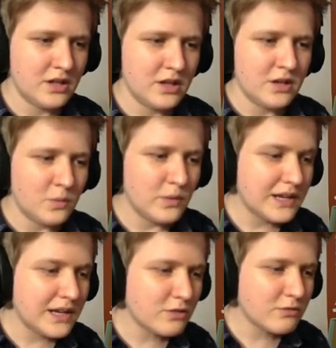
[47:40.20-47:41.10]
I'm we sure
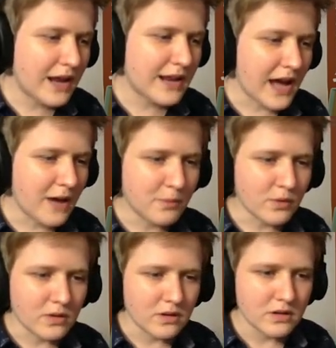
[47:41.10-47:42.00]
need a red
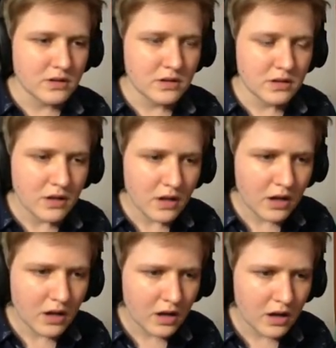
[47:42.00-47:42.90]
apple. Ah,
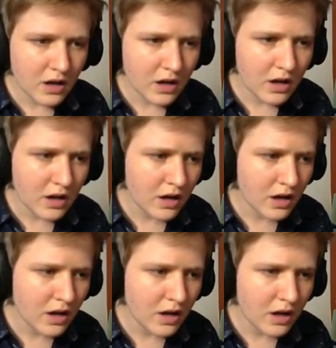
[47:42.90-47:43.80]
to make a
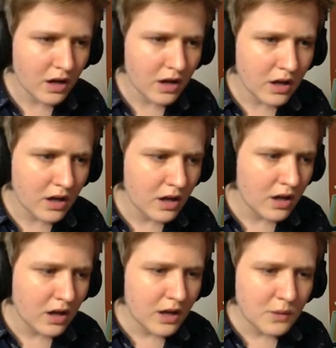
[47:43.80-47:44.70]
thunderbolt.
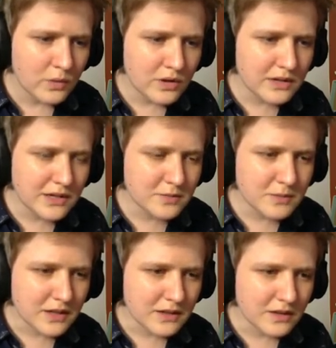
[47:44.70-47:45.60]
We don't Here's need to
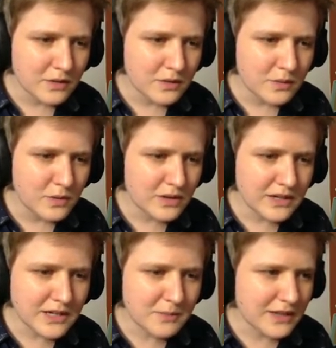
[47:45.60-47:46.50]
make. We don't
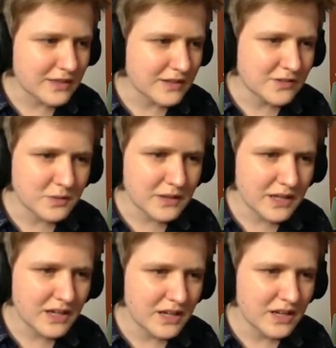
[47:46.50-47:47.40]
need to make this, do we?
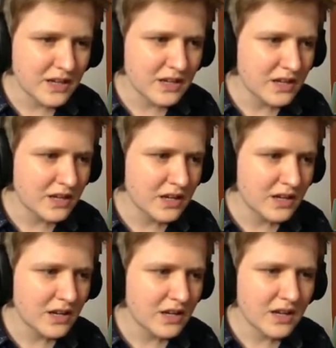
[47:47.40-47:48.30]
Of wind.
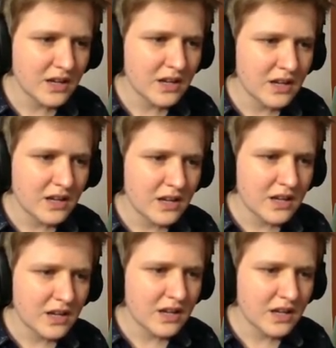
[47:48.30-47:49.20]
The potion for
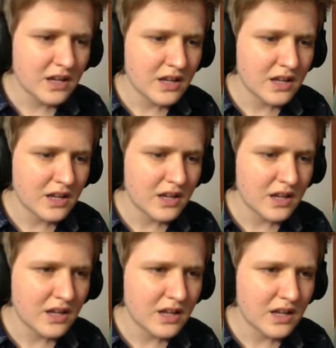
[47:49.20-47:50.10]
sleeping
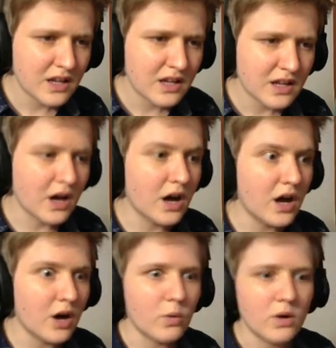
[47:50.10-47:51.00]
death.
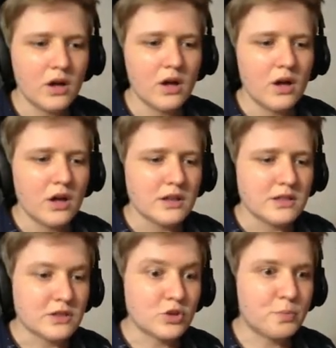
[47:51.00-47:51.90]
oh. official conscience, I'm you